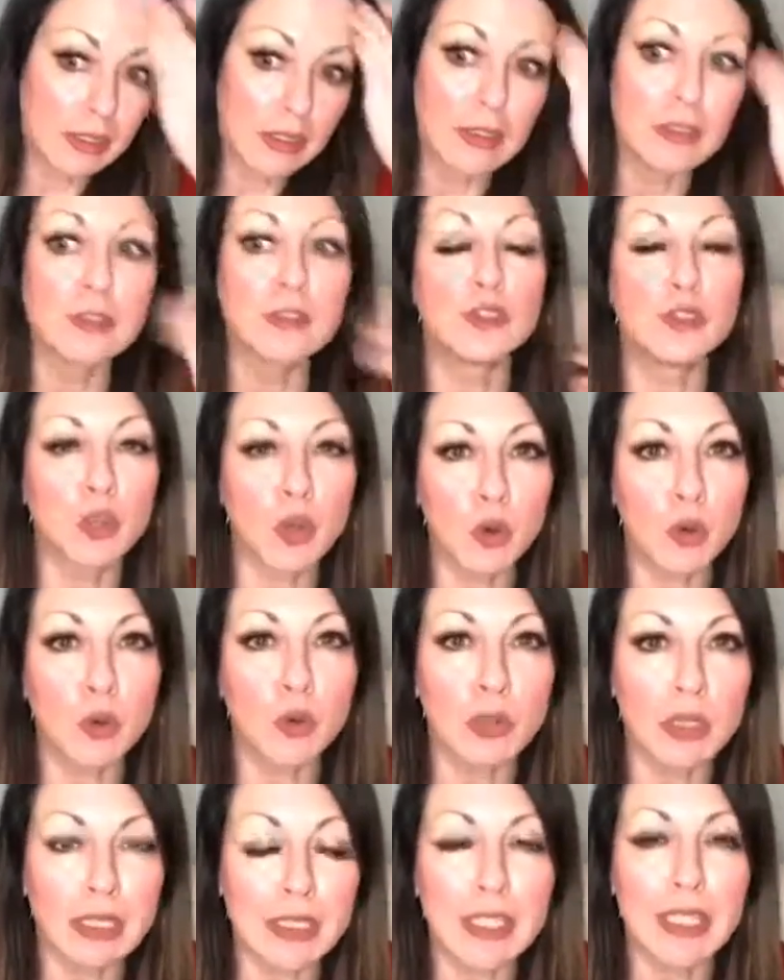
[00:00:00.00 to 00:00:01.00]
so
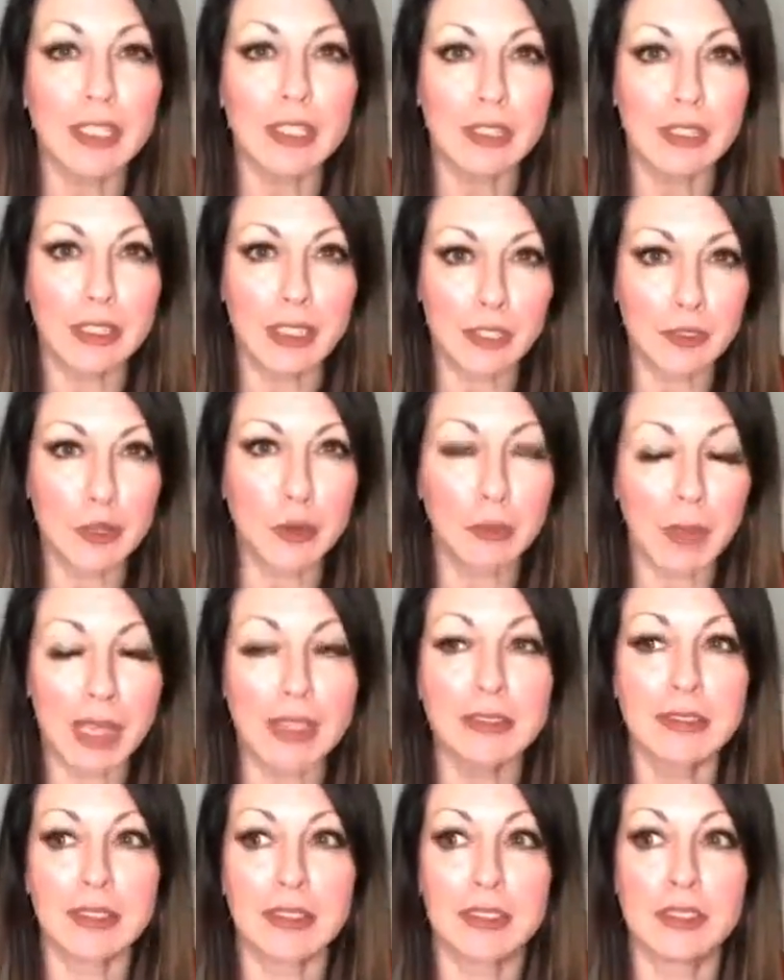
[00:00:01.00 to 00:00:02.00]
clear in your
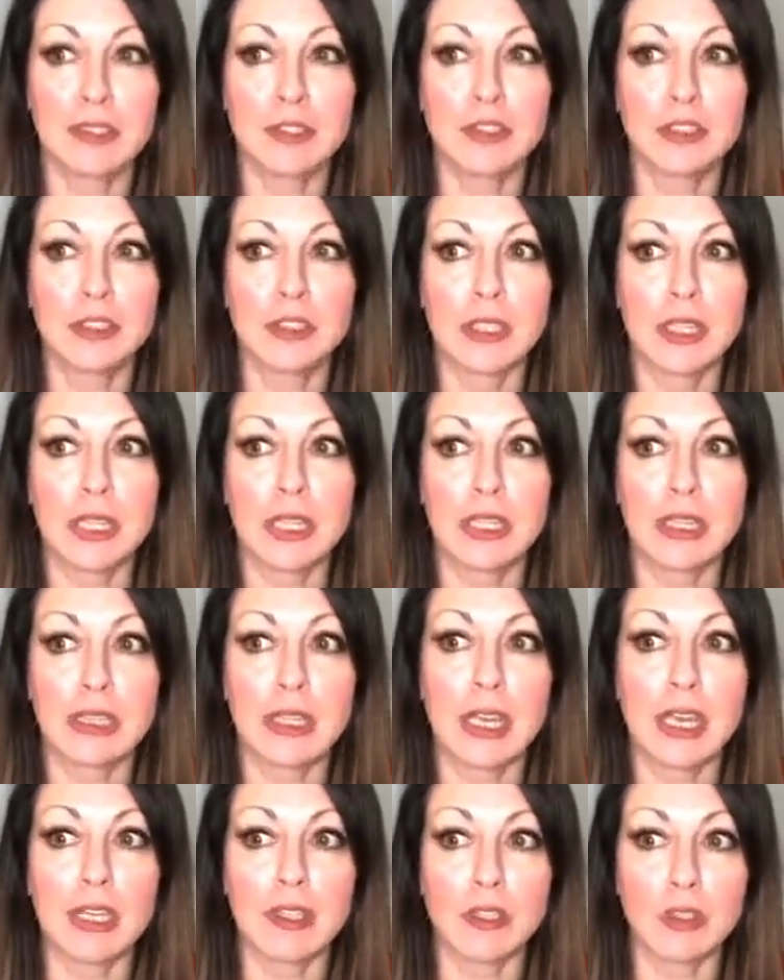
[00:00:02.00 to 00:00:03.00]
message
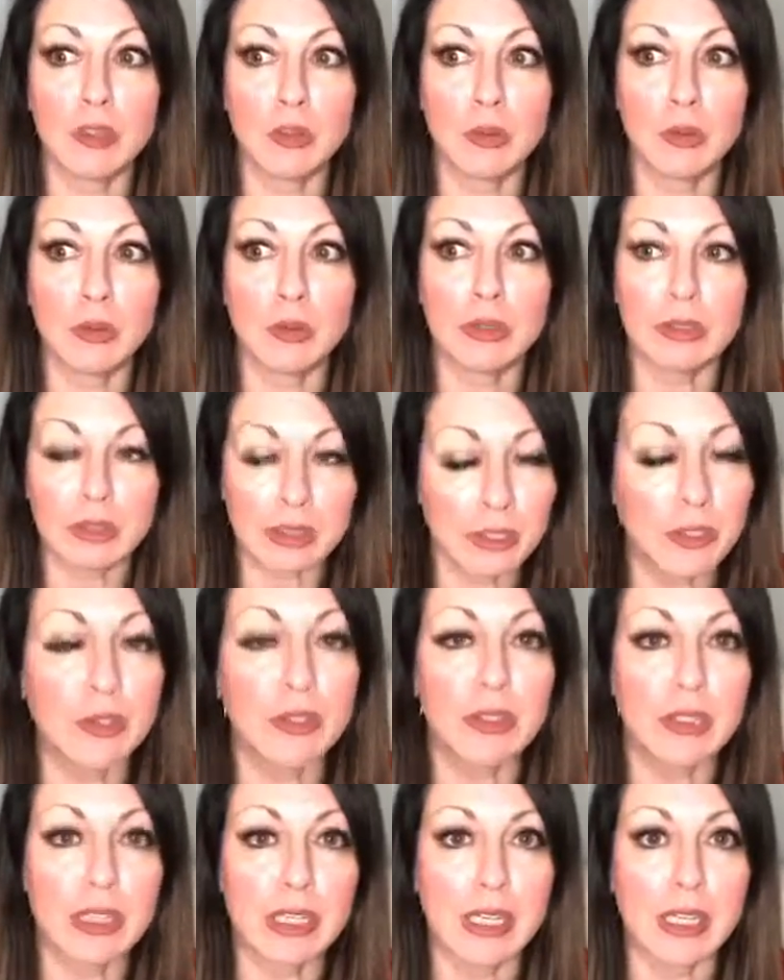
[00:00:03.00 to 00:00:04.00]
that you
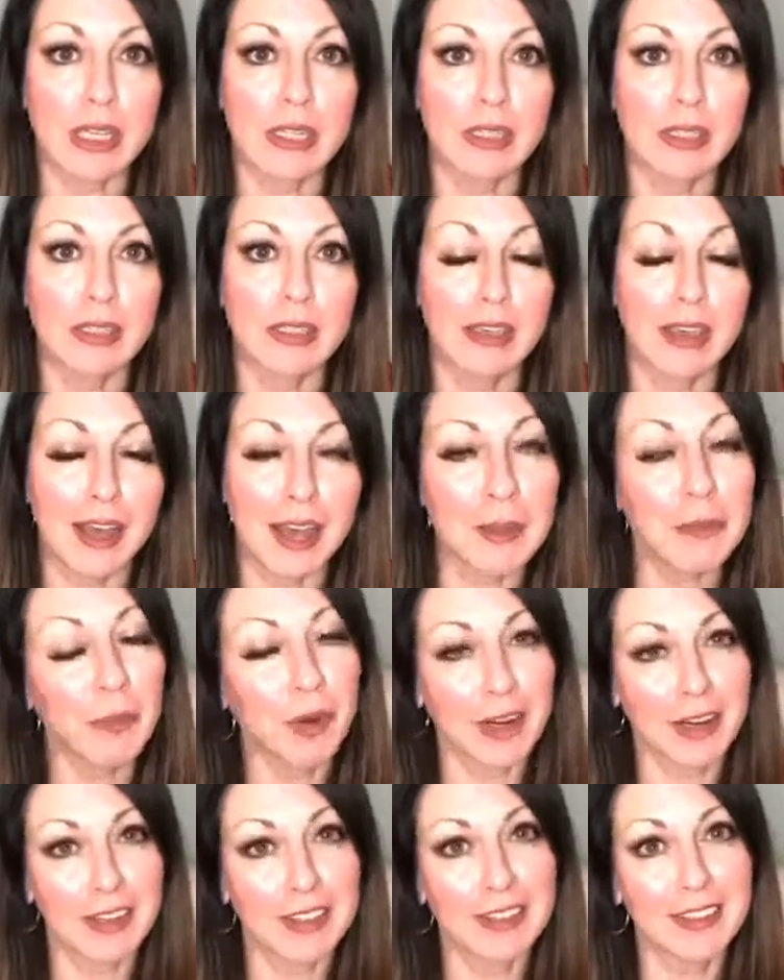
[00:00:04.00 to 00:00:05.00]
literally, hi
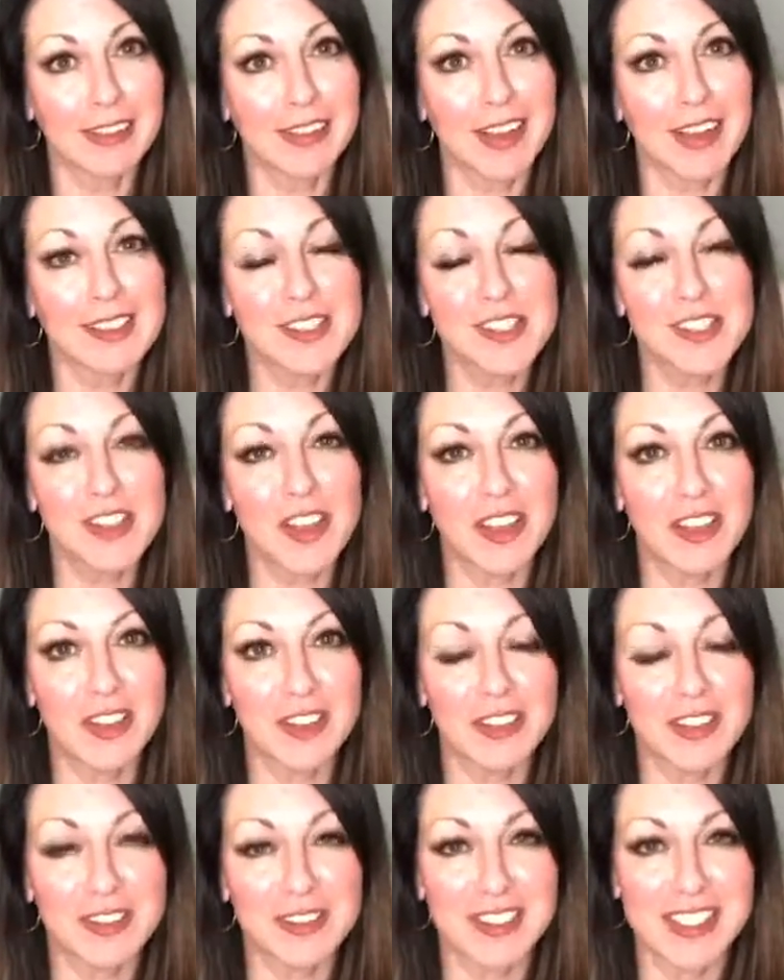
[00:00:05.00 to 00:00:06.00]
Mark, I just saw you on
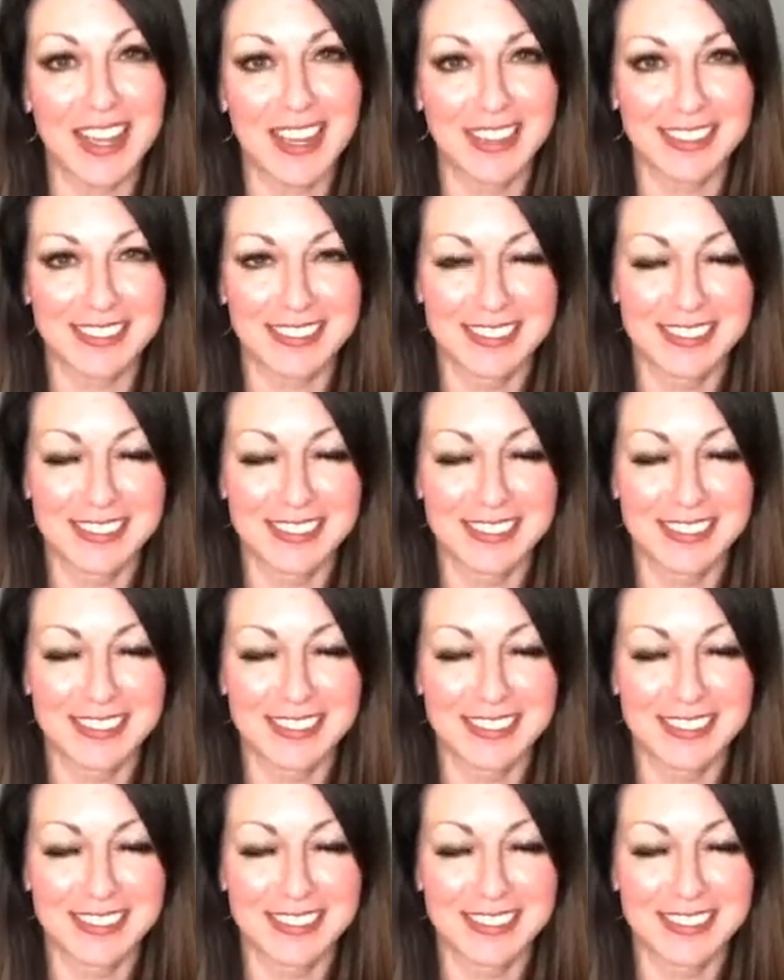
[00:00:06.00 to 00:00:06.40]
the other side.